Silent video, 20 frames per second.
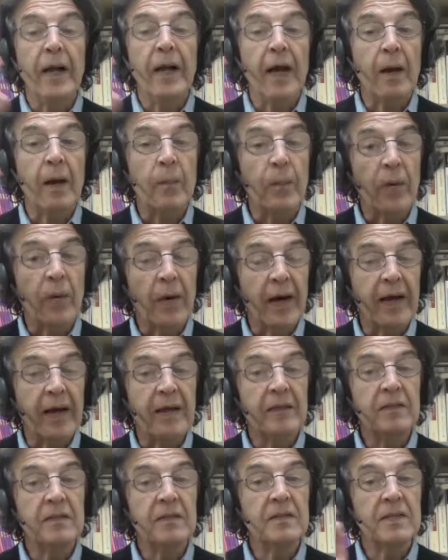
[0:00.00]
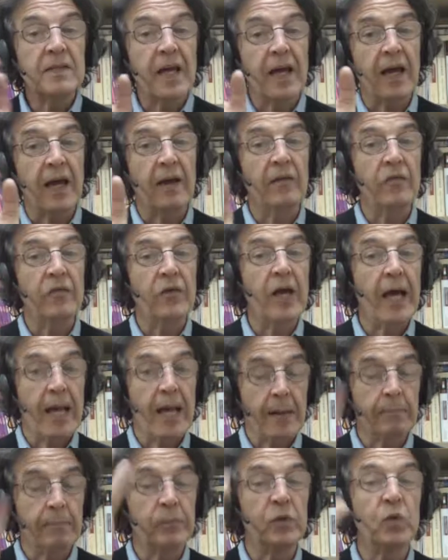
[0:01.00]
our brains have
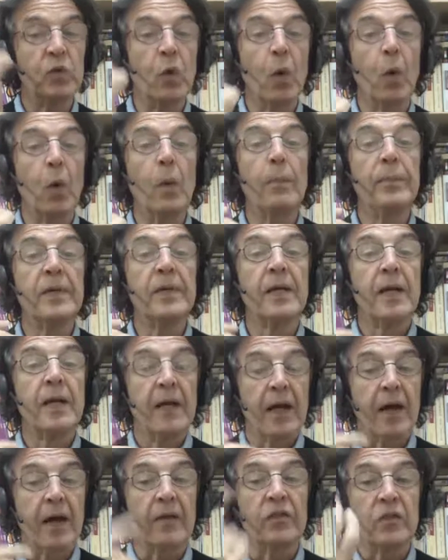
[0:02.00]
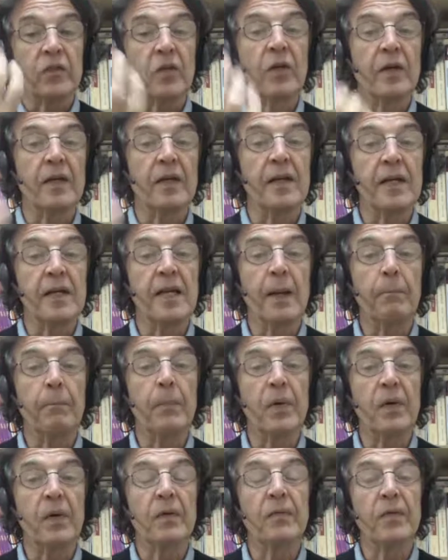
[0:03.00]
absorbed a certain
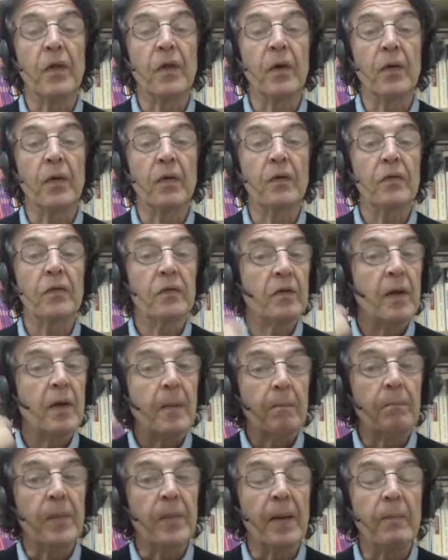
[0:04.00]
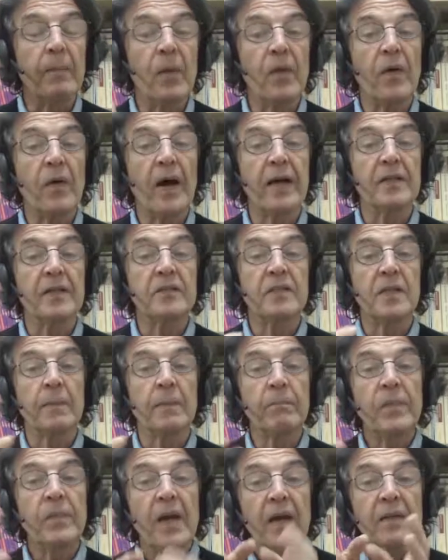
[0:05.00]
number of those, memorized
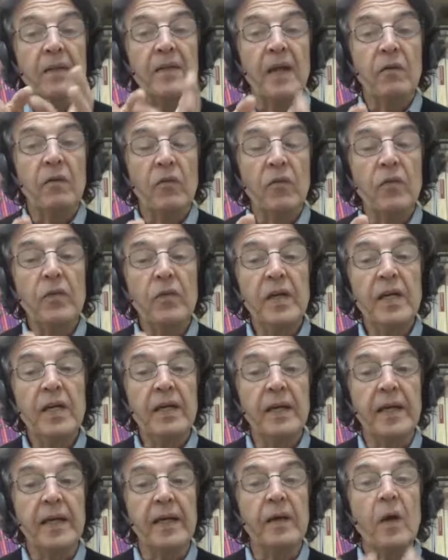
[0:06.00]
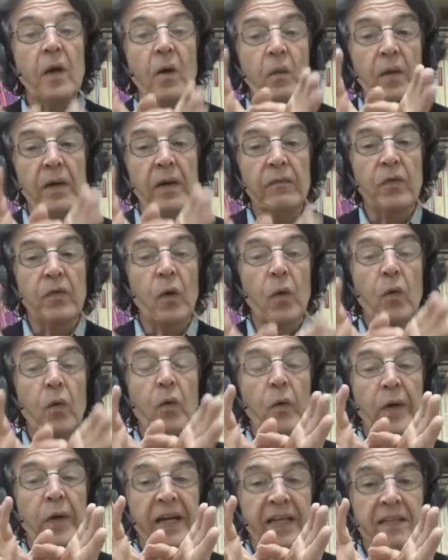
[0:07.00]
them, then really we've
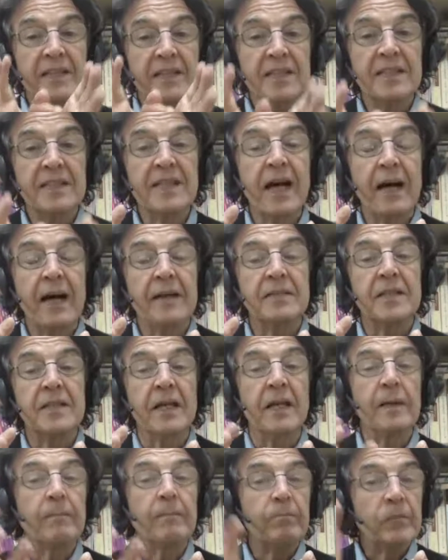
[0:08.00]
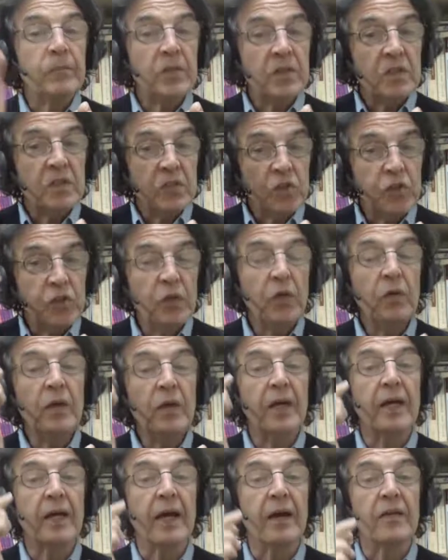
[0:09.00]
already started
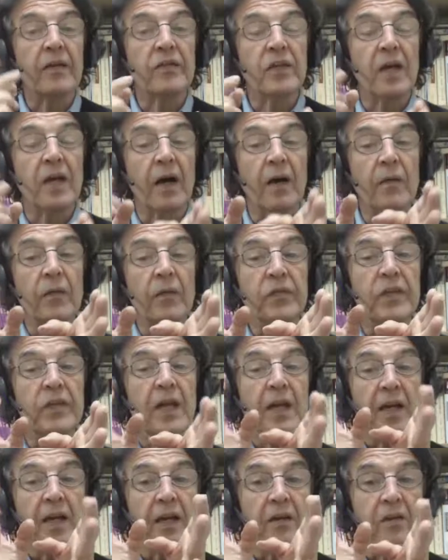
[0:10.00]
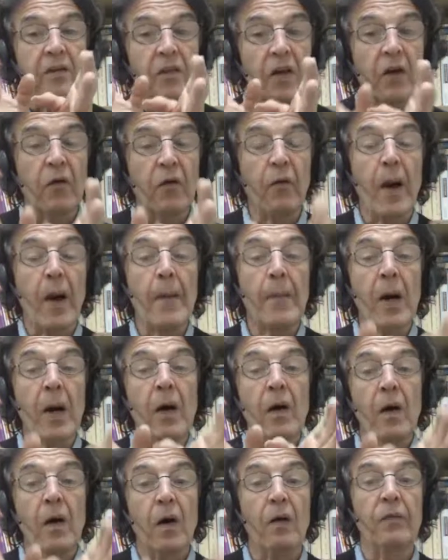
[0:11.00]
tuning ourselves into the grammar
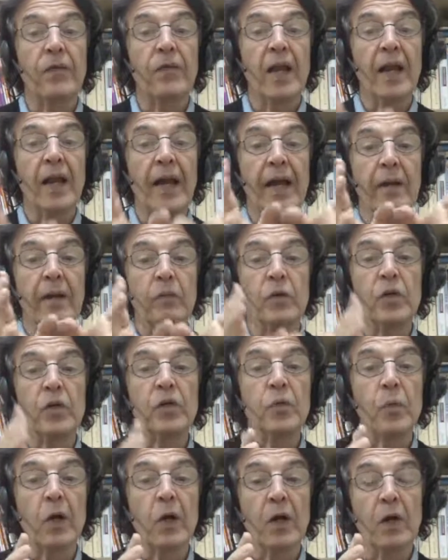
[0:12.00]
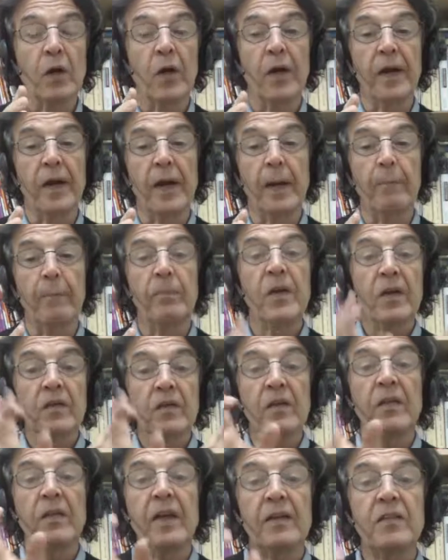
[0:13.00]
of the language we're learning.
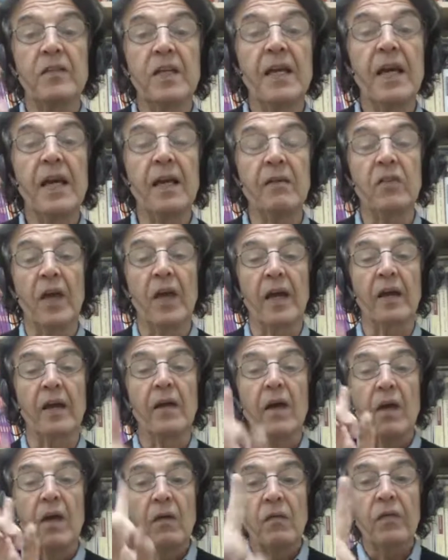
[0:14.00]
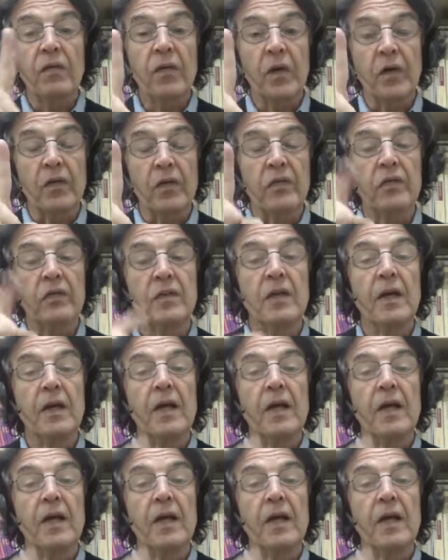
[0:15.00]
So that's a key thing. First,